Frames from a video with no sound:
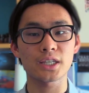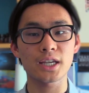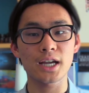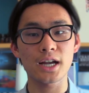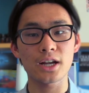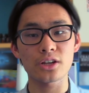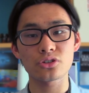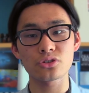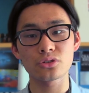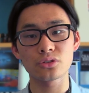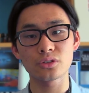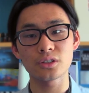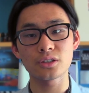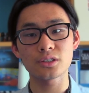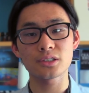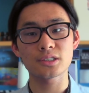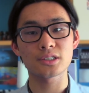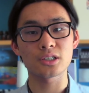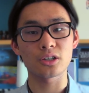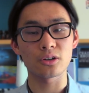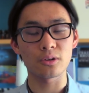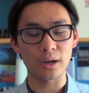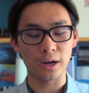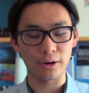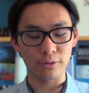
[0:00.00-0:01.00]
casually.
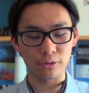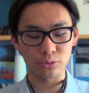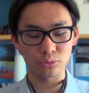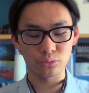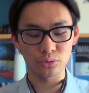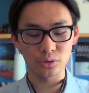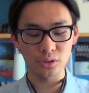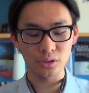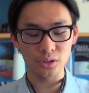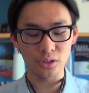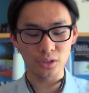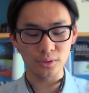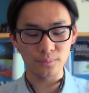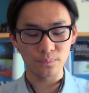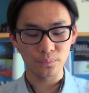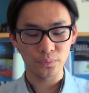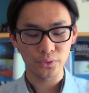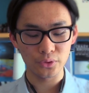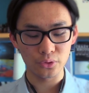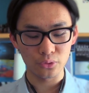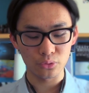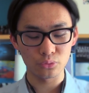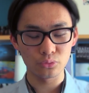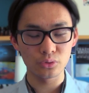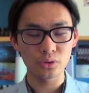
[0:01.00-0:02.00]
So I would really
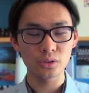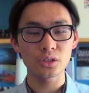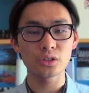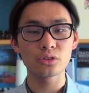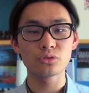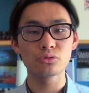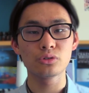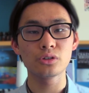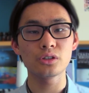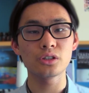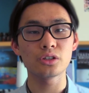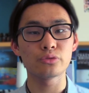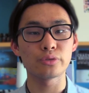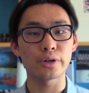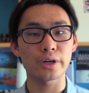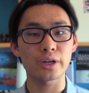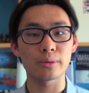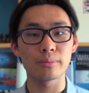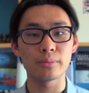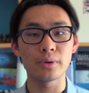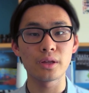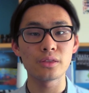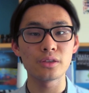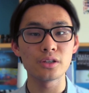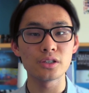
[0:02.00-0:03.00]

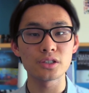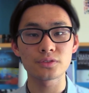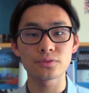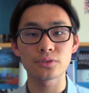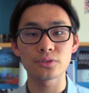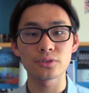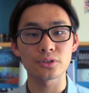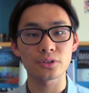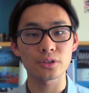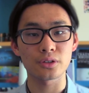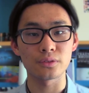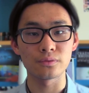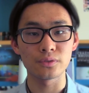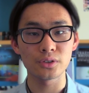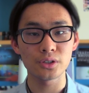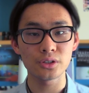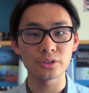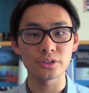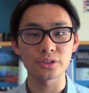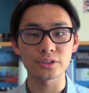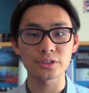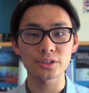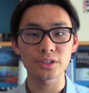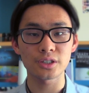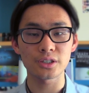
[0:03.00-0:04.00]
recommend these for the
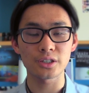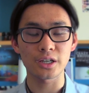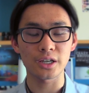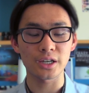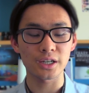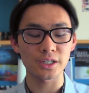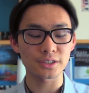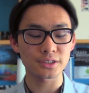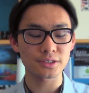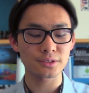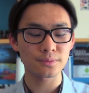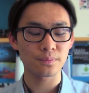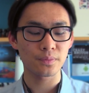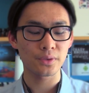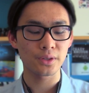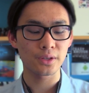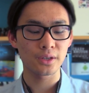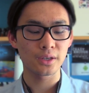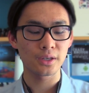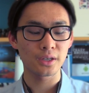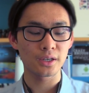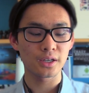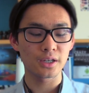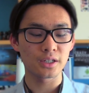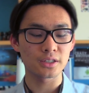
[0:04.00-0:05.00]
convenience that it has.
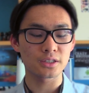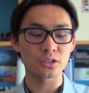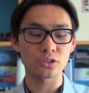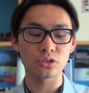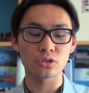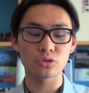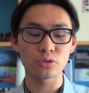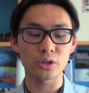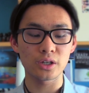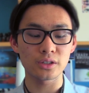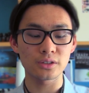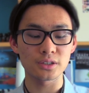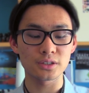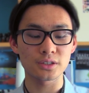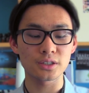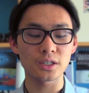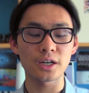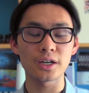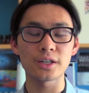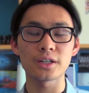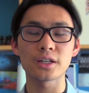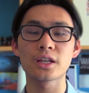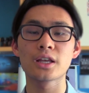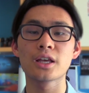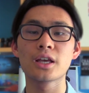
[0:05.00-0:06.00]
It's a great
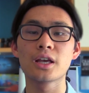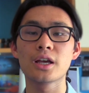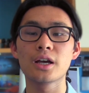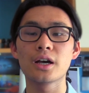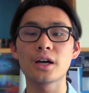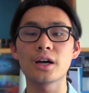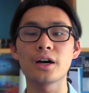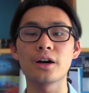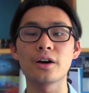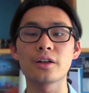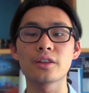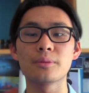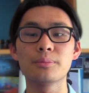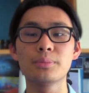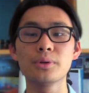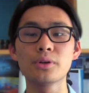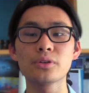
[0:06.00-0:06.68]
design. The